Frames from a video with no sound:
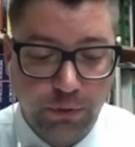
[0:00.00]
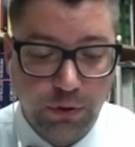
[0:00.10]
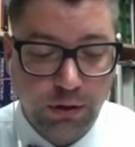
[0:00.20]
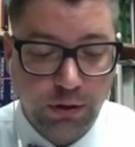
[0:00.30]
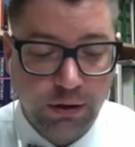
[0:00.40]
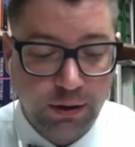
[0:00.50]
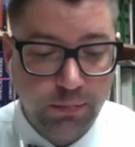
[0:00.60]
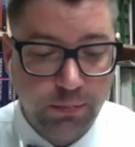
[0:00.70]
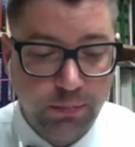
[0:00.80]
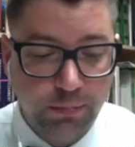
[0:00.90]
that
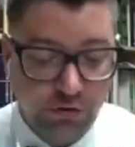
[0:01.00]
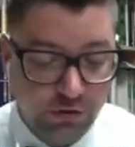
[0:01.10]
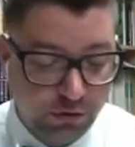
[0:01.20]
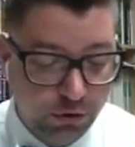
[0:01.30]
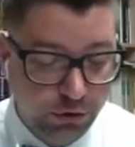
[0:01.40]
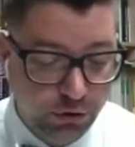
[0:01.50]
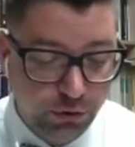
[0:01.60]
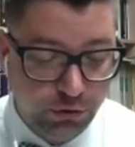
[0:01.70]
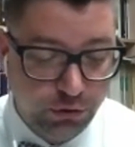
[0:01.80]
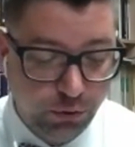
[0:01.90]
many churches could
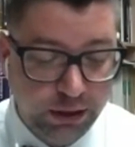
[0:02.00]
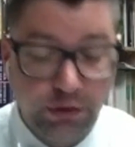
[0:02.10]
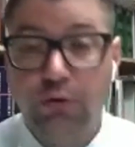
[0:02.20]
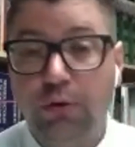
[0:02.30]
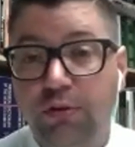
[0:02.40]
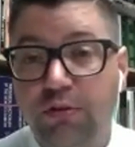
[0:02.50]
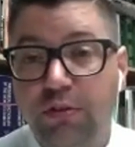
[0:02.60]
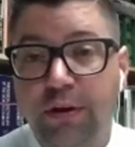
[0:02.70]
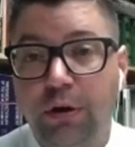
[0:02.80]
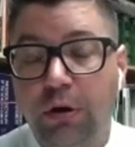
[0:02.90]
do to increase
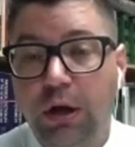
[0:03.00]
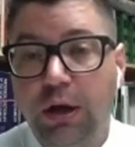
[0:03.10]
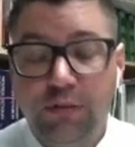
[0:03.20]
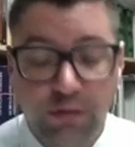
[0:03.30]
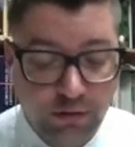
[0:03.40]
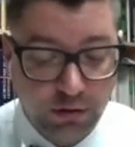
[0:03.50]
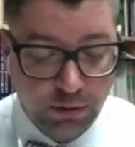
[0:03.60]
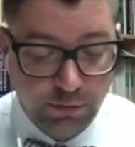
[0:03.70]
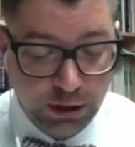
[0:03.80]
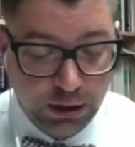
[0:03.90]
their
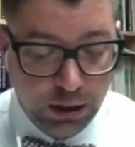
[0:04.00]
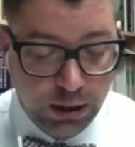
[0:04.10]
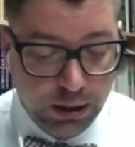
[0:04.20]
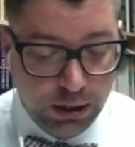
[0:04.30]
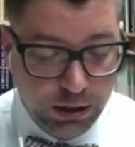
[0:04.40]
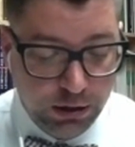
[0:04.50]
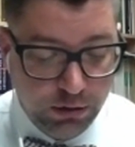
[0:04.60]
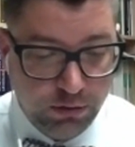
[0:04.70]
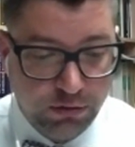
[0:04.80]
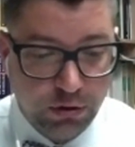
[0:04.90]
sensitivity
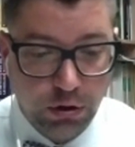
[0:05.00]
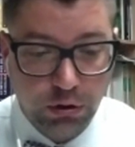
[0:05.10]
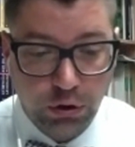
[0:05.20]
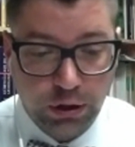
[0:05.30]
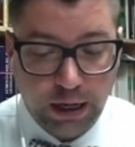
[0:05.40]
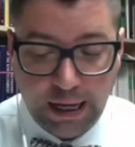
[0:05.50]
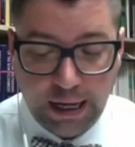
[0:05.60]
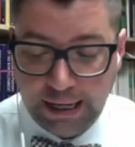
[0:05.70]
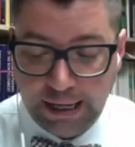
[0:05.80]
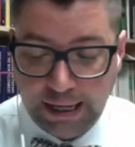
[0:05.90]
is to look
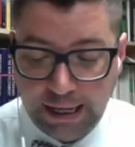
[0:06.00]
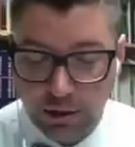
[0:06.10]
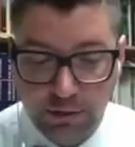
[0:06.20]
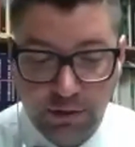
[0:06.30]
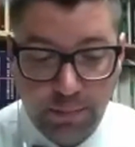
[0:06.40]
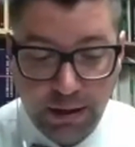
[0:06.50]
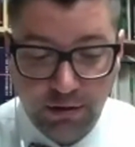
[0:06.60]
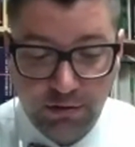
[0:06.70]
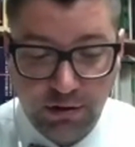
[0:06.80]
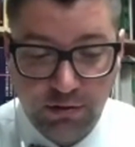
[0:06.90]
at the
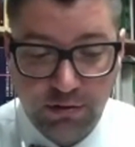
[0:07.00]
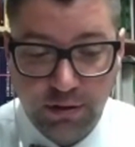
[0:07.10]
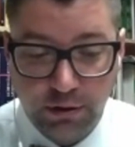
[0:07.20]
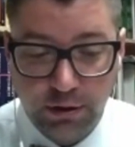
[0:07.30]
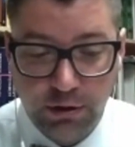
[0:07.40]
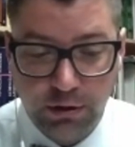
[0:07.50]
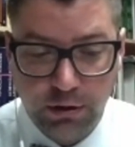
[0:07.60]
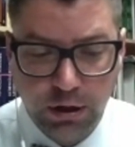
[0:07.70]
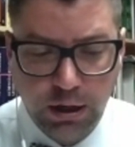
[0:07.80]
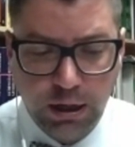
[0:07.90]
appendices that are
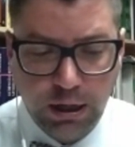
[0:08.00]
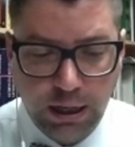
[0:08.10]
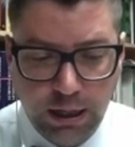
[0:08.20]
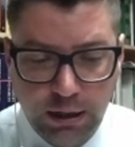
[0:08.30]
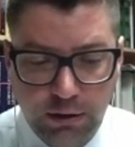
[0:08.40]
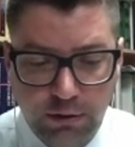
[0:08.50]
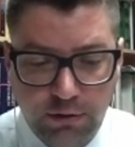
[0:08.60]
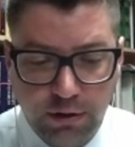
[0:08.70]
here. And